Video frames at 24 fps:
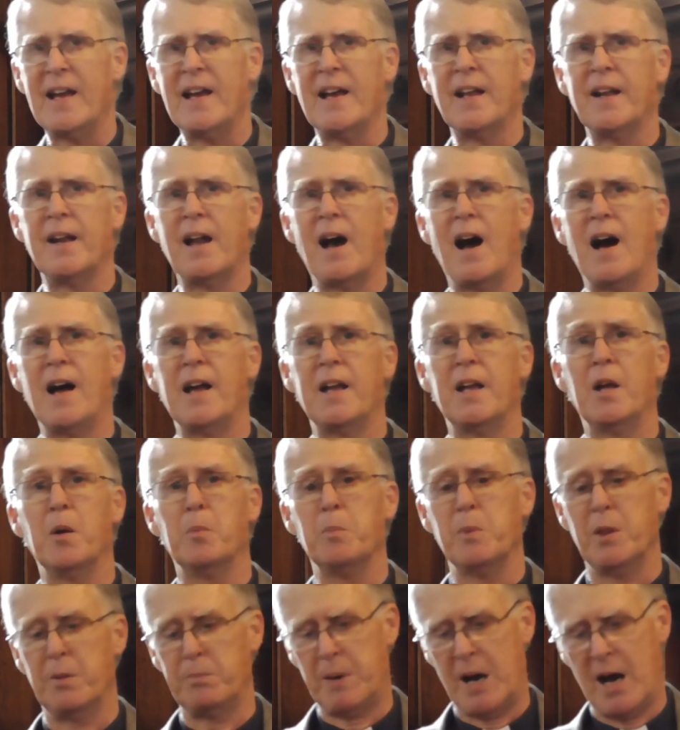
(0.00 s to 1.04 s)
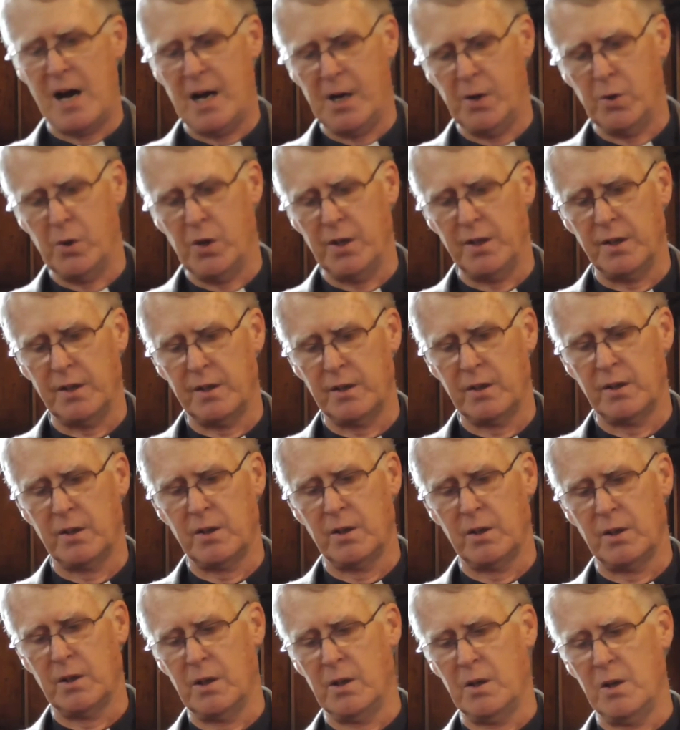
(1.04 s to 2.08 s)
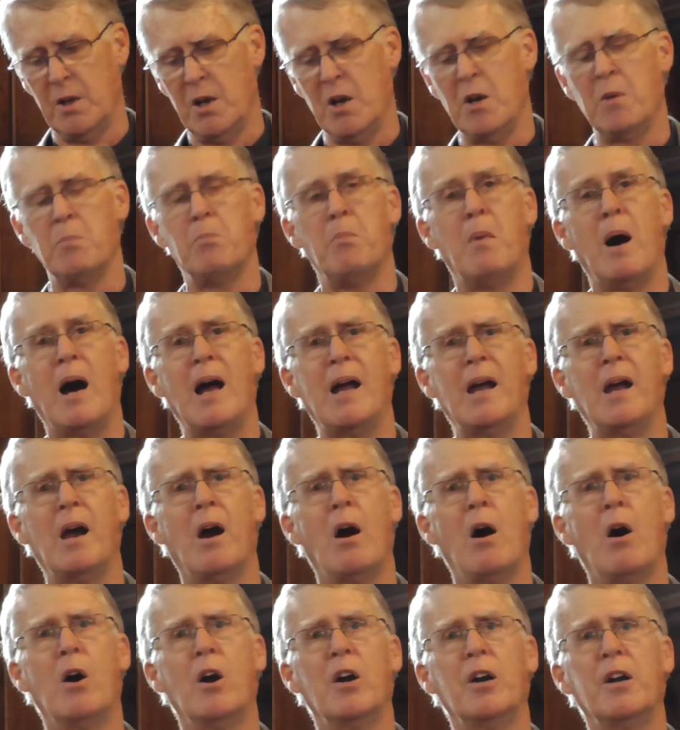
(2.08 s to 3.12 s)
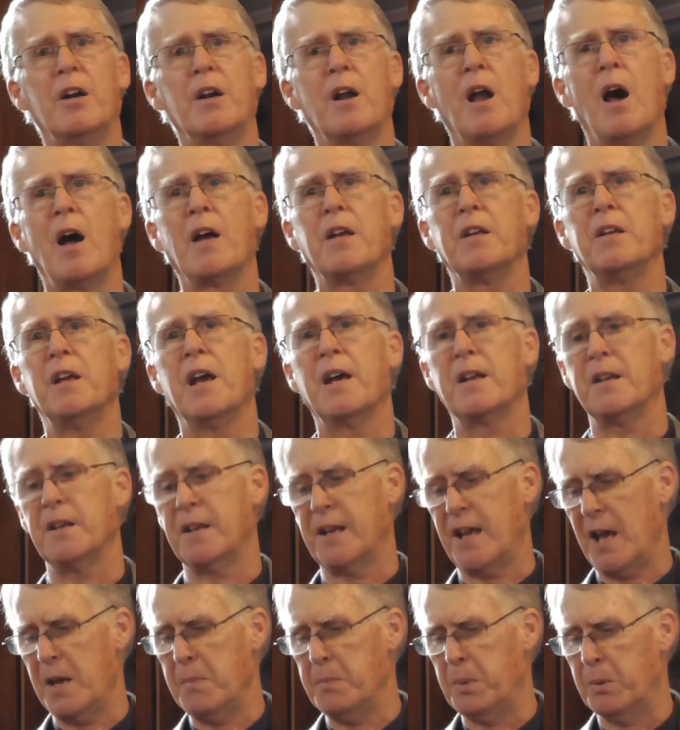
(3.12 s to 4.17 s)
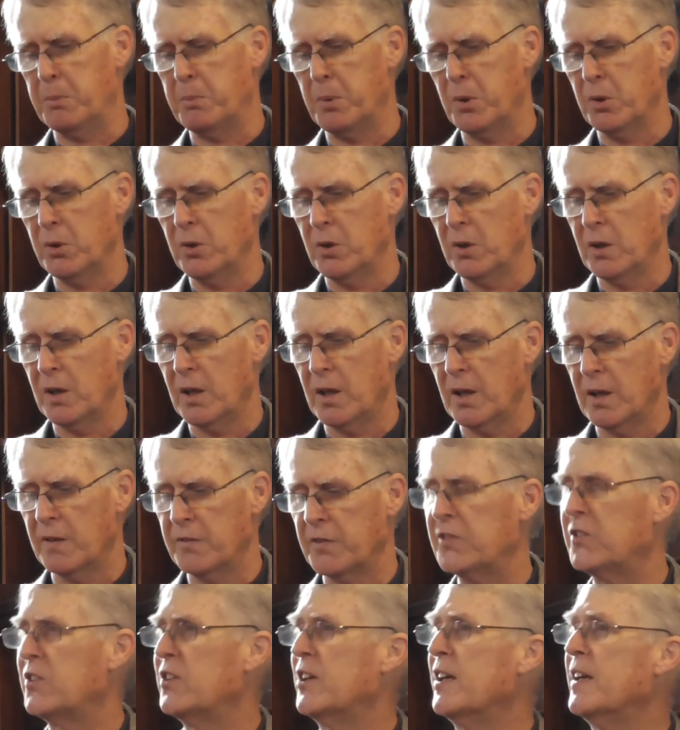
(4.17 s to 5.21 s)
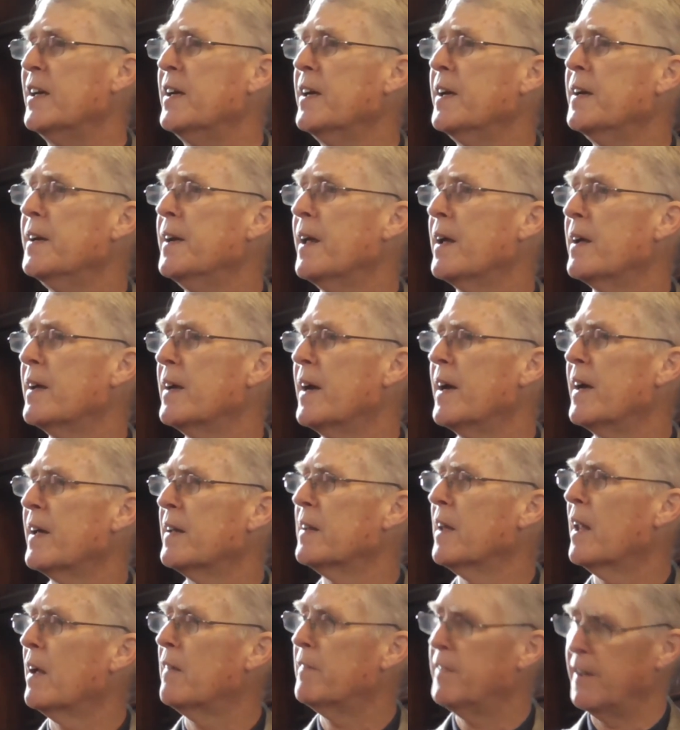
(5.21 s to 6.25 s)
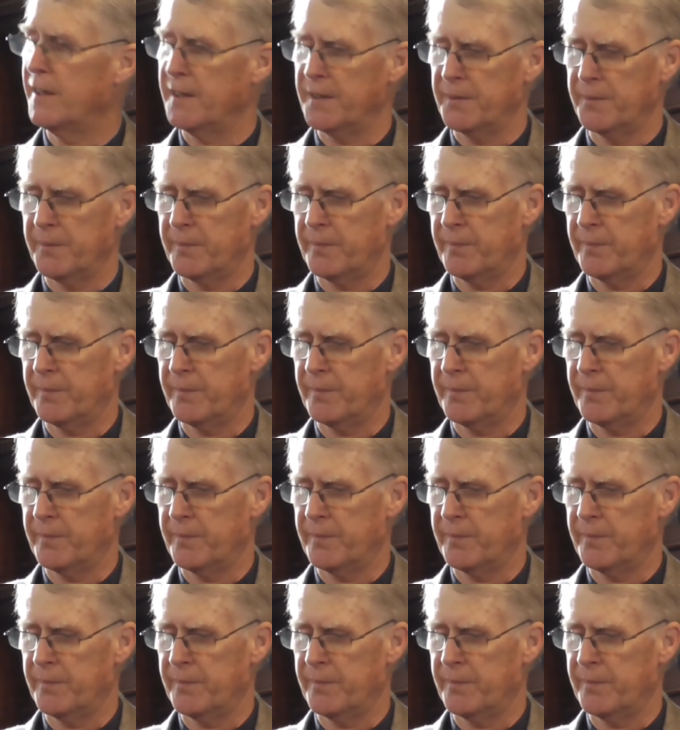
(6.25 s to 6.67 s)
And I am the pirate, my heart not yet capable of seeing and loving.